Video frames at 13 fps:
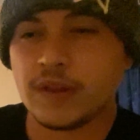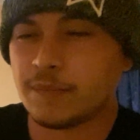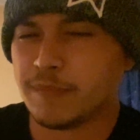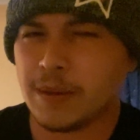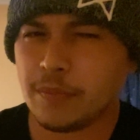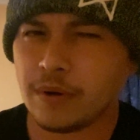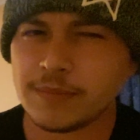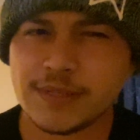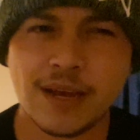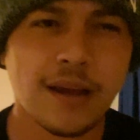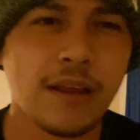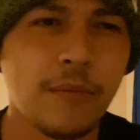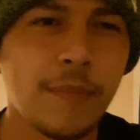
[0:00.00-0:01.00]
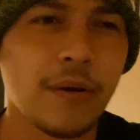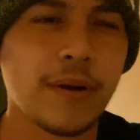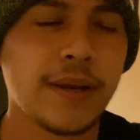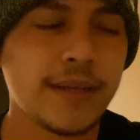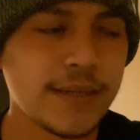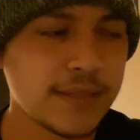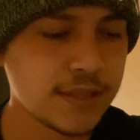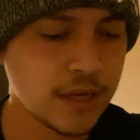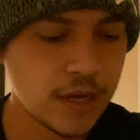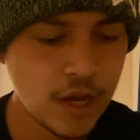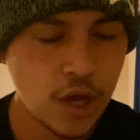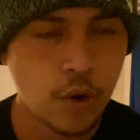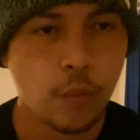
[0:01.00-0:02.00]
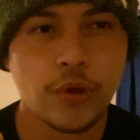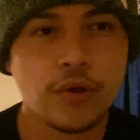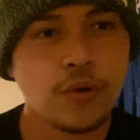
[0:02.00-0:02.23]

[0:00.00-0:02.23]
The paper I'm talking about is when